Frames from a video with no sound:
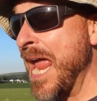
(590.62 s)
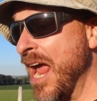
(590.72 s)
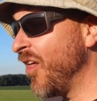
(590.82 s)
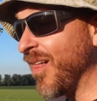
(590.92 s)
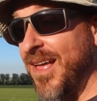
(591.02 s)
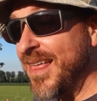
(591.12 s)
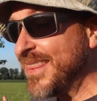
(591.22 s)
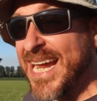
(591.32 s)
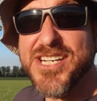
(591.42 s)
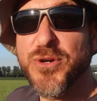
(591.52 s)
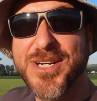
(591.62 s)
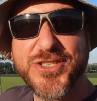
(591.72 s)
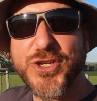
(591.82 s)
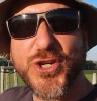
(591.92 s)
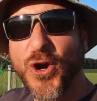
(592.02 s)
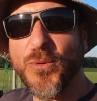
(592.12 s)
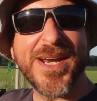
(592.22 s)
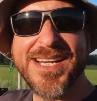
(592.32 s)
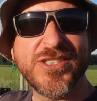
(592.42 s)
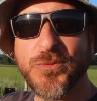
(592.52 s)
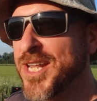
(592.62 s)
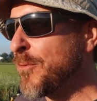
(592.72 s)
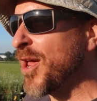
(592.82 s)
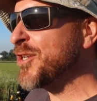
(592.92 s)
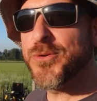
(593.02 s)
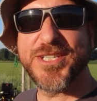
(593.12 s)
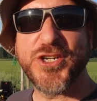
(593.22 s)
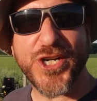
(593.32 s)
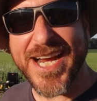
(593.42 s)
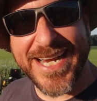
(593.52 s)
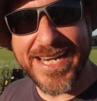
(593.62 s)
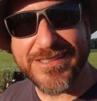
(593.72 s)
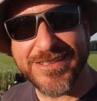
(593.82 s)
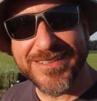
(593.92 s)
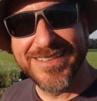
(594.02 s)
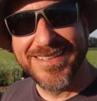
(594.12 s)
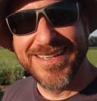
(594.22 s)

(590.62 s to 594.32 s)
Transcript: Hell, they do it to Koreans when they want to do it to Chinese.